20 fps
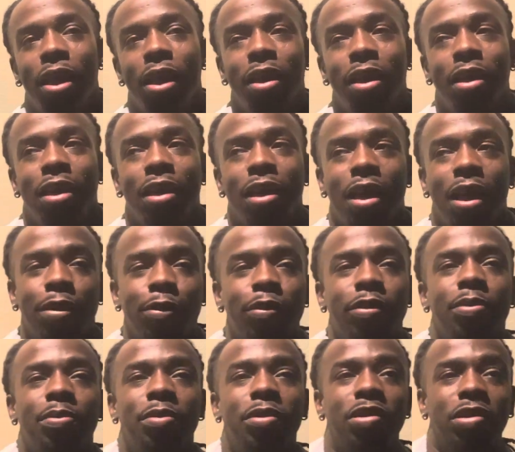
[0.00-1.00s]
it comes with
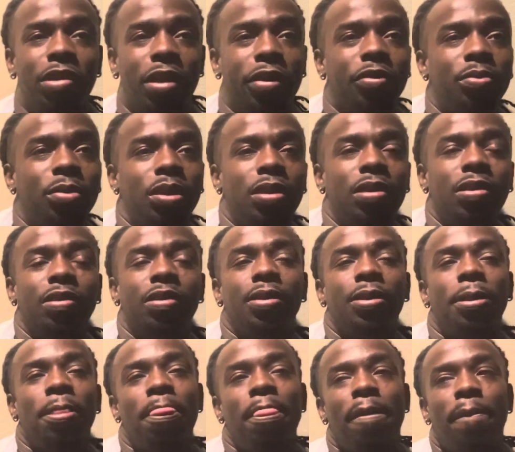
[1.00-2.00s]
some adjustments,
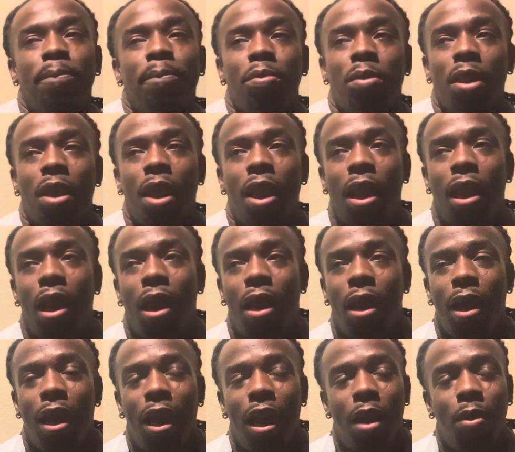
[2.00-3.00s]
and
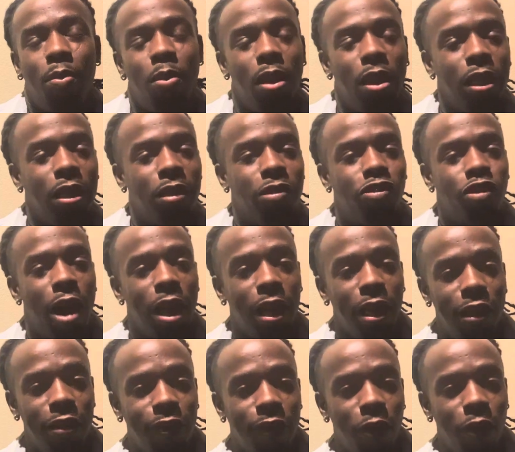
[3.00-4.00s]
I'm really trying to
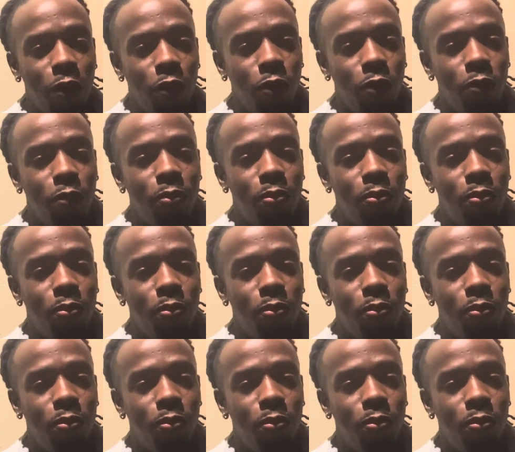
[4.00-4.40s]
live on